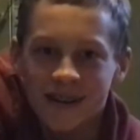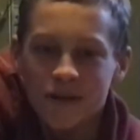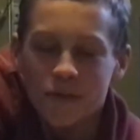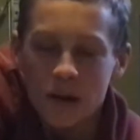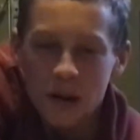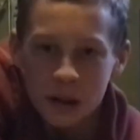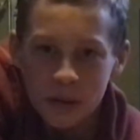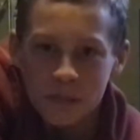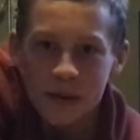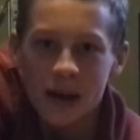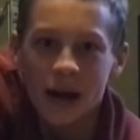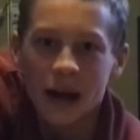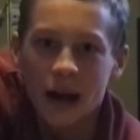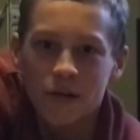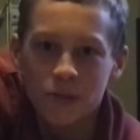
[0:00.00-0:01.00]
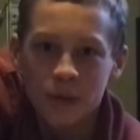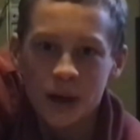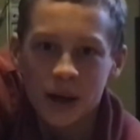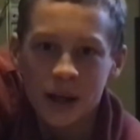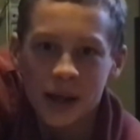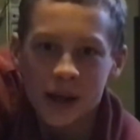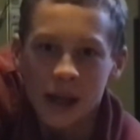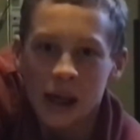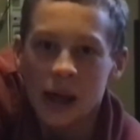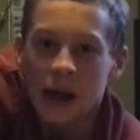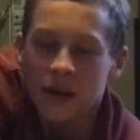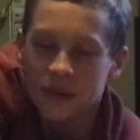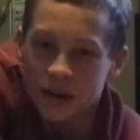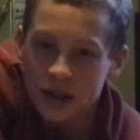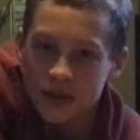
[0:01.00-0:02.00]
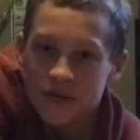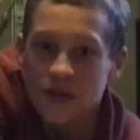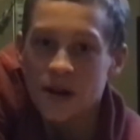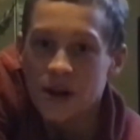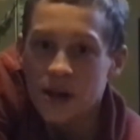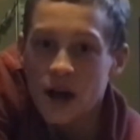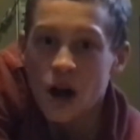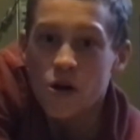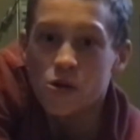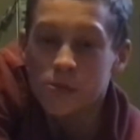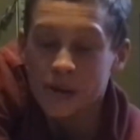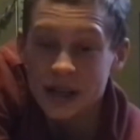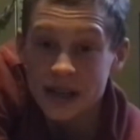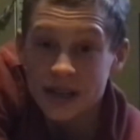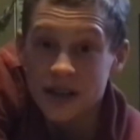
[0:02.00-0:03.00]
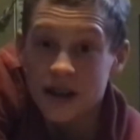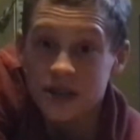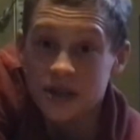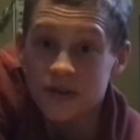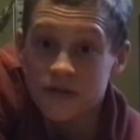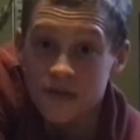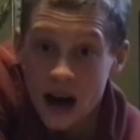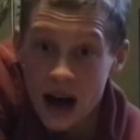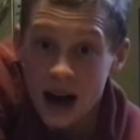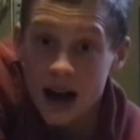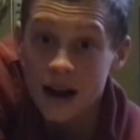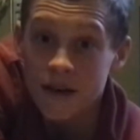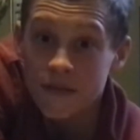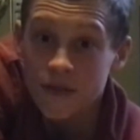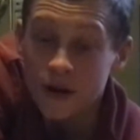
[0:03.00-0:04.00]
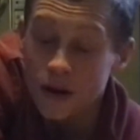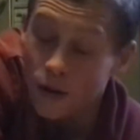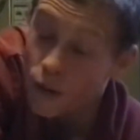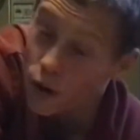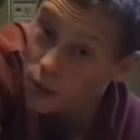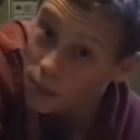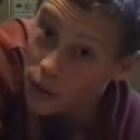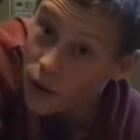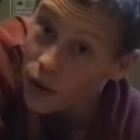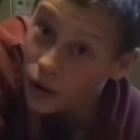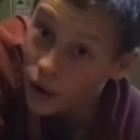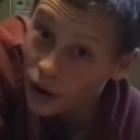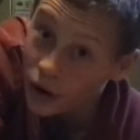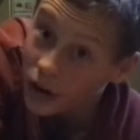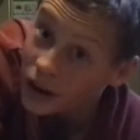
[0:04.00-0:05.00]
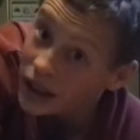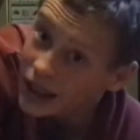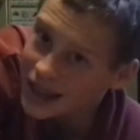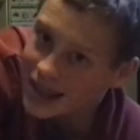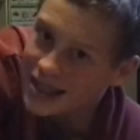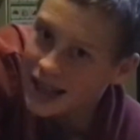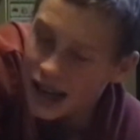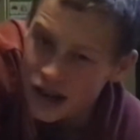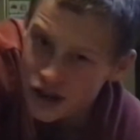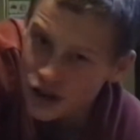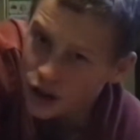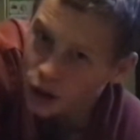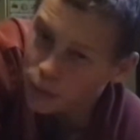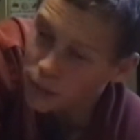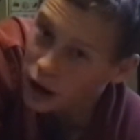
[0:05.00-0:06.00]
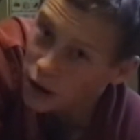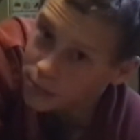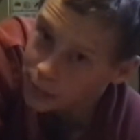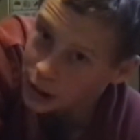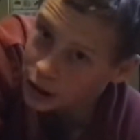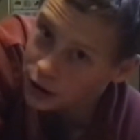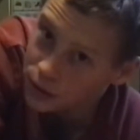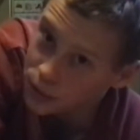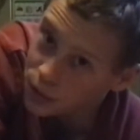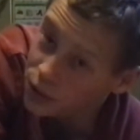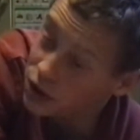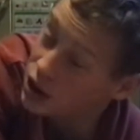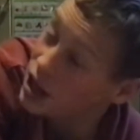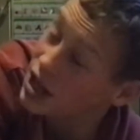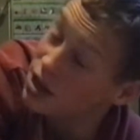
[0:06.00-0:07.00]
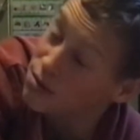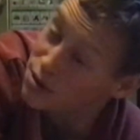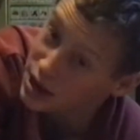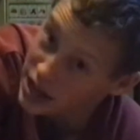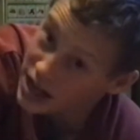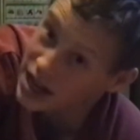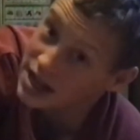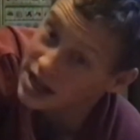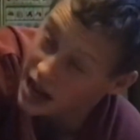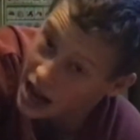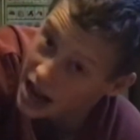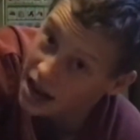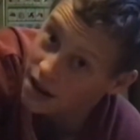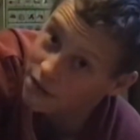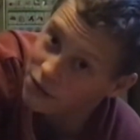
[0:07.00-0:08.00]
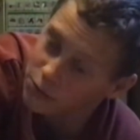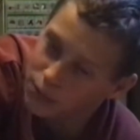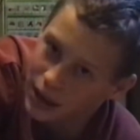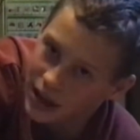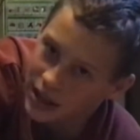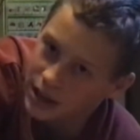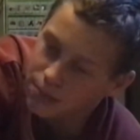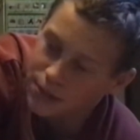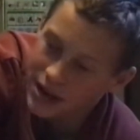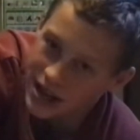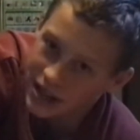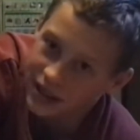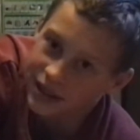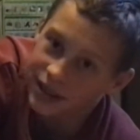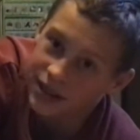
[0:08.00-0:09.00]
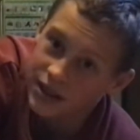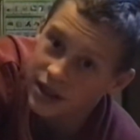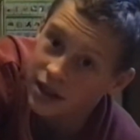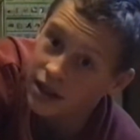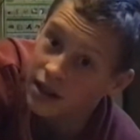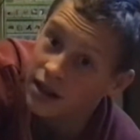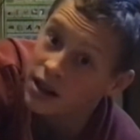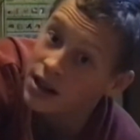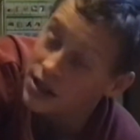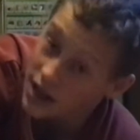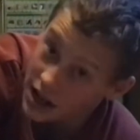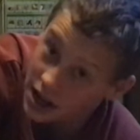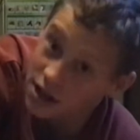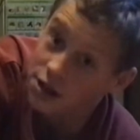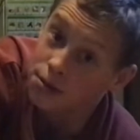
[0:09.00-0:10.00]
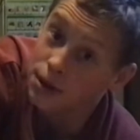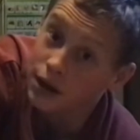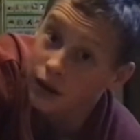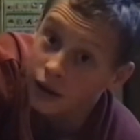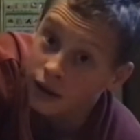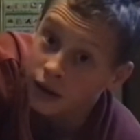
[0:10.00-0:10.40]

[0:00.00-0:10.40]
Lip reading: Welcome back, everybody. In this video, we'll be discussing 5 or more essential mountain bike tools that you need to have for basic maintenance. Let's get into it.